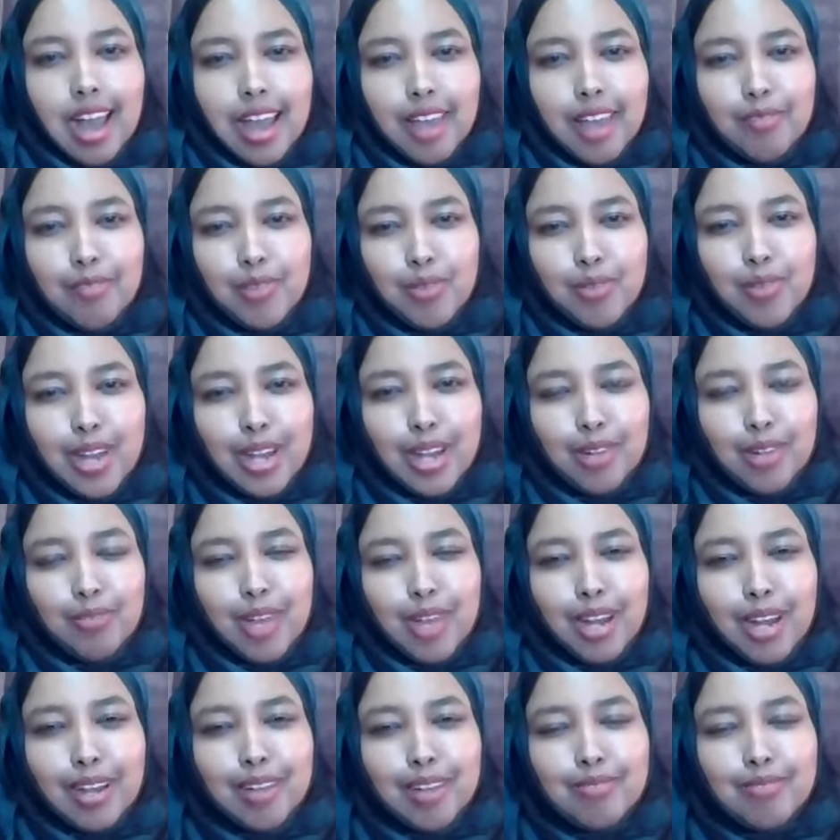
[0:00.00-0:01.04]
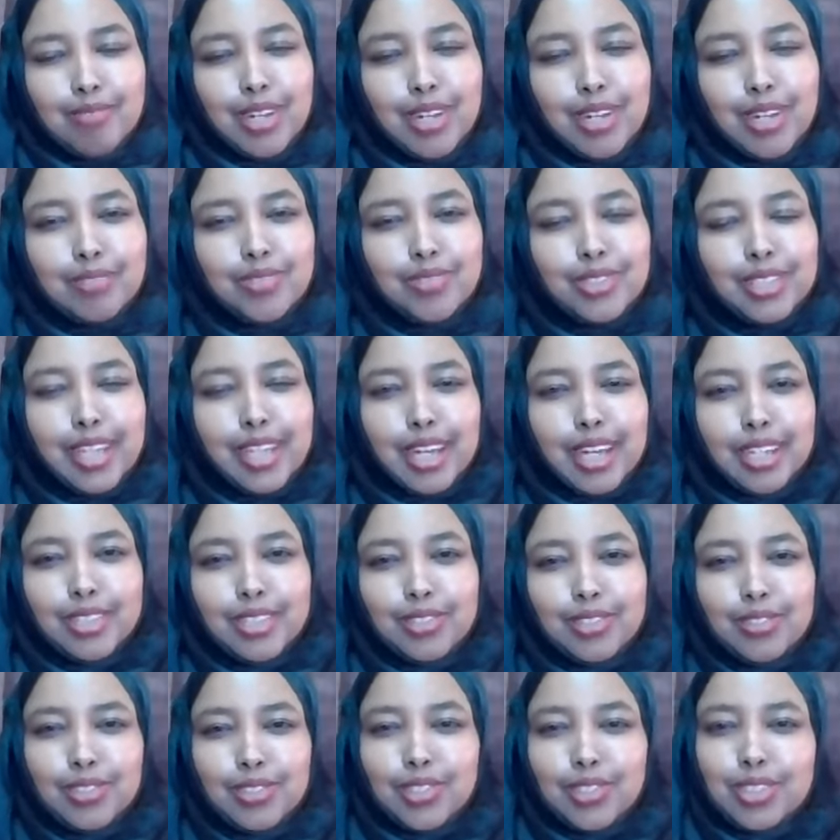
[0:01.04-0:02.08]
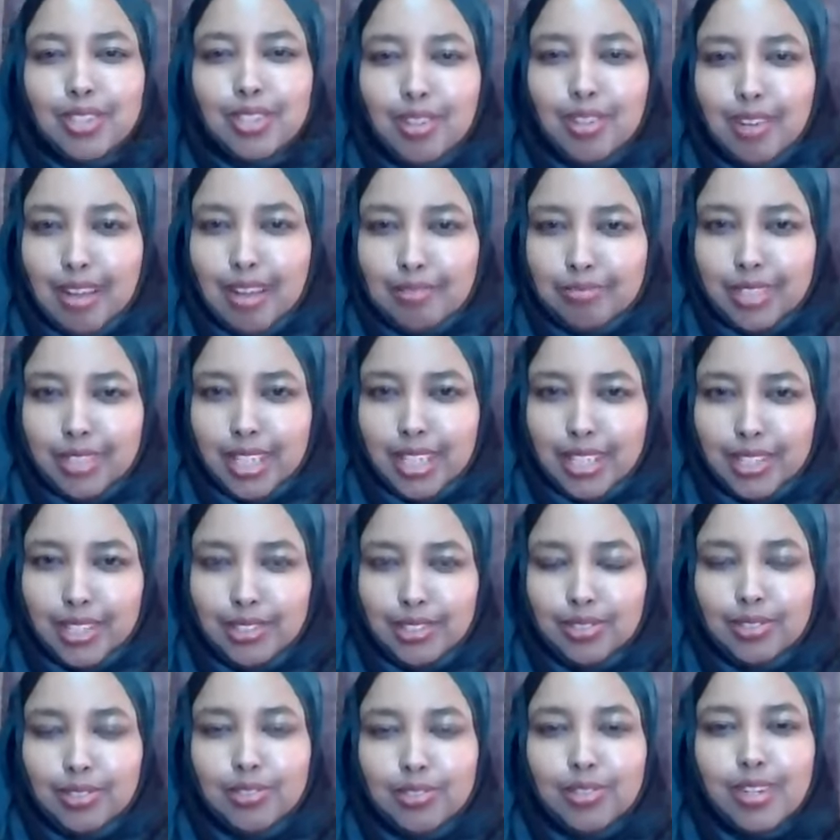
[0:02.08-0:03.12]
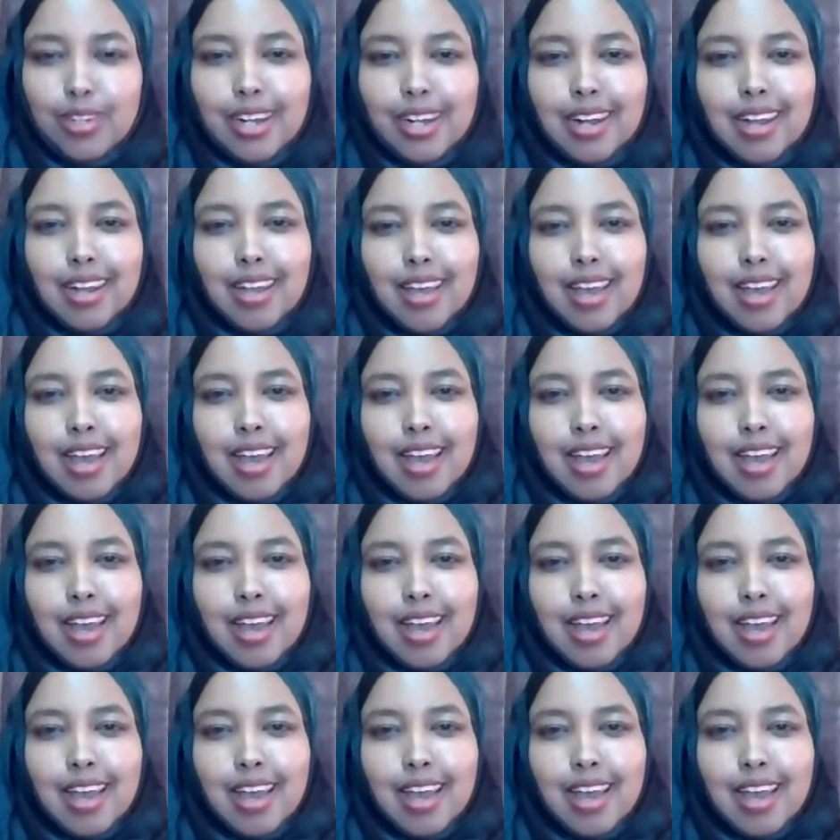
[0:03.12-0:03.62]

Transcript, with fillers: Hi, everyone. Welcome. Welcome to Deqa Nur Show. I'm Deqa Nur.